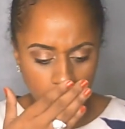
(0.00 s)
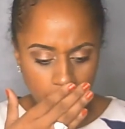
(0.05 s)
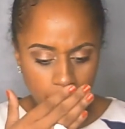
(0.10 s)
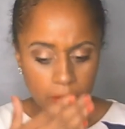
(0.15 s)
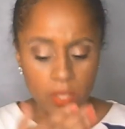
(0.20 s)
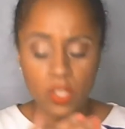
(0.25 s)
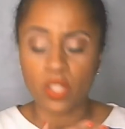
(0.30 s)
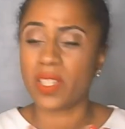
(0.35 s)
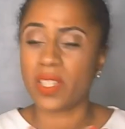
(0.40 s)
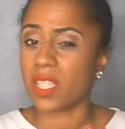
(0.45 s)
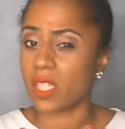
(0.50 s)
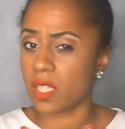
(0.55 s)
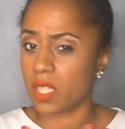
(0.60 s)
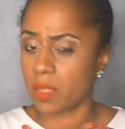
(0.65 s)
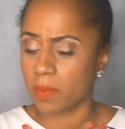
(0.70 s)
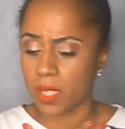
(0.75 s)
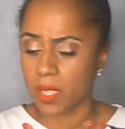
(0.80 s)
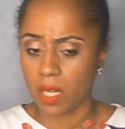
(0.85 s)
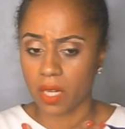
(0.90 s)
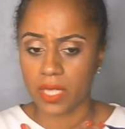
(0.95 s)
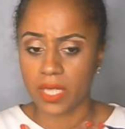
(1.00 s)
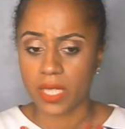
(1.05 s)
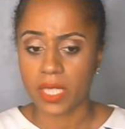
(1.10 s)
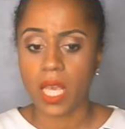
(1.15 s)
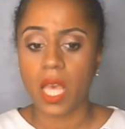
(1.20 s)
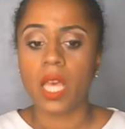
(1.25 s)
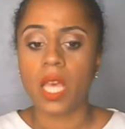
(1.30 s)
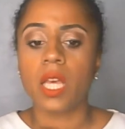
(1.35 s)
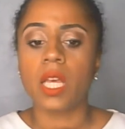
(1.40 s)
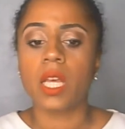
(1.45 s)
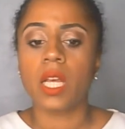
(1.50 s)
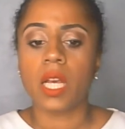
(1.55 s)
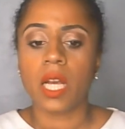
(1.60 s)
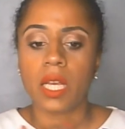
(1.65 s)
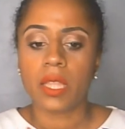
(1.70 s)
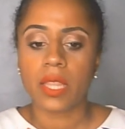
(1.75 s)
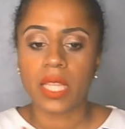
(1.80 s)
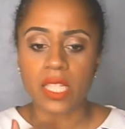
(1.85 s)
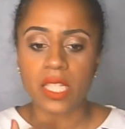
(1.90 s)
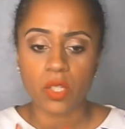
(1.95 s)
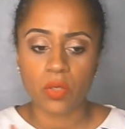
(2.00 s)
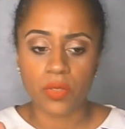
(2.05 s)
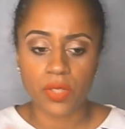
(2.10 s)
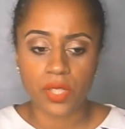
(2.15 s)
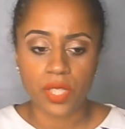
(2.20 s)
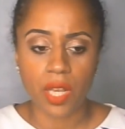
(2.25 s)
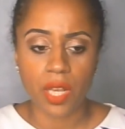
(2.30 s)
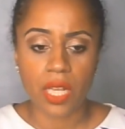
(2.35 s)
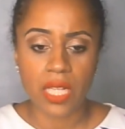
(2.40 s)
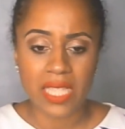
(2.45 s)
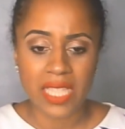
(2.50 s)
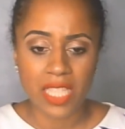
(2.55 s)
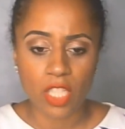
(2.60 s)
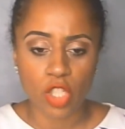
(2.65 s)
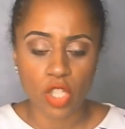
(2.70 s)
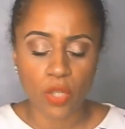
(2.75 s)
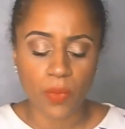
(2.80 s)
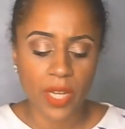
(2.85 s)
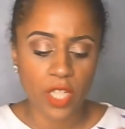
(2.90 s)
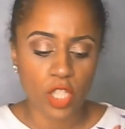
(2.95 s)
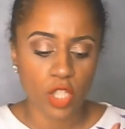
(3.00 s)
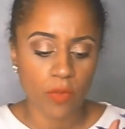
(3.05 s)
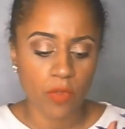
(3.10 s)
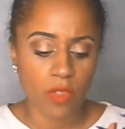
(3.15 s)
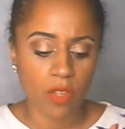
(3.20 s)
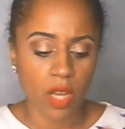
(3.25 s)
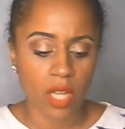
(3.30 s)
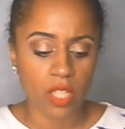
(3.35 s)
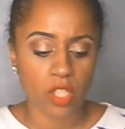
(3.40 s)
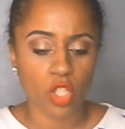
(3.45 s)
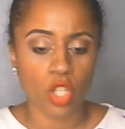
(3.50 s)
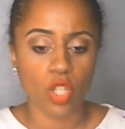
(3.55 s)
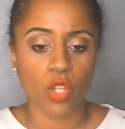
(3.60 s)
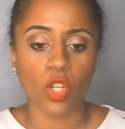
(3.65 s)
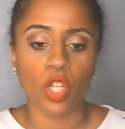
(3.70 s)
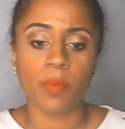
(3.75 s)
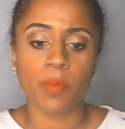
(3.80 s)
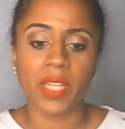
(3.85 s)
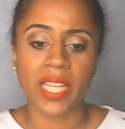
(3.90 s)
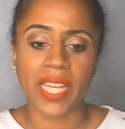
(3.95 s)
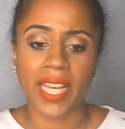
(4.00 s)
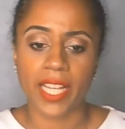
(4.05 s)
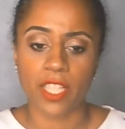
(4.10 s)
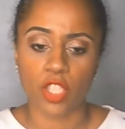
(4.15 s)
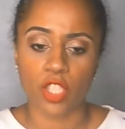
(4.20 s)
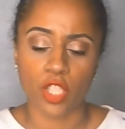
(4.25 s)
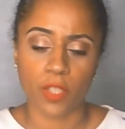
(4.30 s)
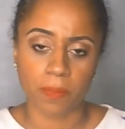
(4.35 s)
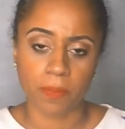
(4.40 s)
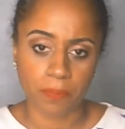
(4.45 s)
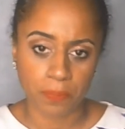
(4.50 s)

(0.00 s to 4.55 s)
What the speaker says: So excuse me, darlings, there's also a situation with regards to your communication.